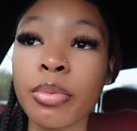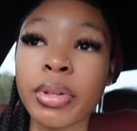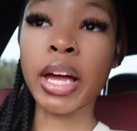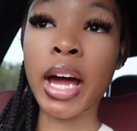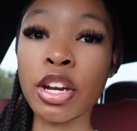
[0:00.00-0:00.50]
to be
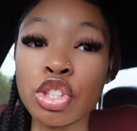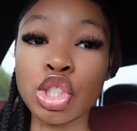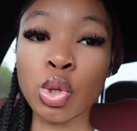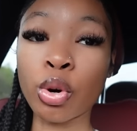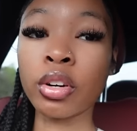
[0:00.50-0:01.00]
like kind of
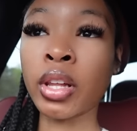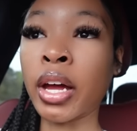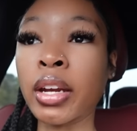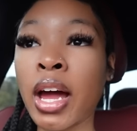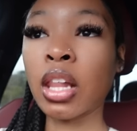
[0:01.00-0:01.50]
short,
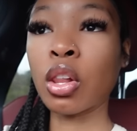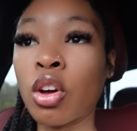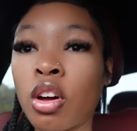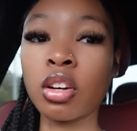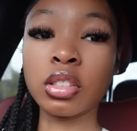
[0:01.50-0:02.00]
like not
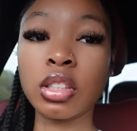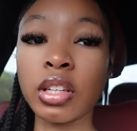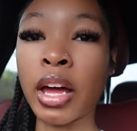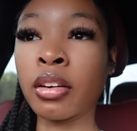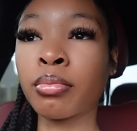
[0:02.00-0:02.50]
long, so
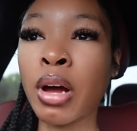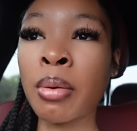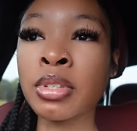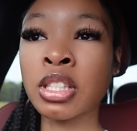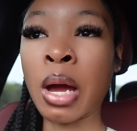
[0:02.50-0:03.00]
like
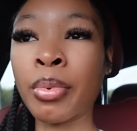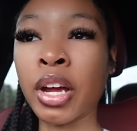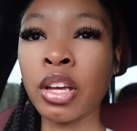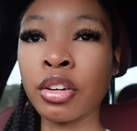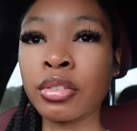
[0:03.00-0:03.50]
probably stop
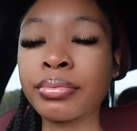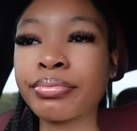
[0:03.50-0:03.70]
right here.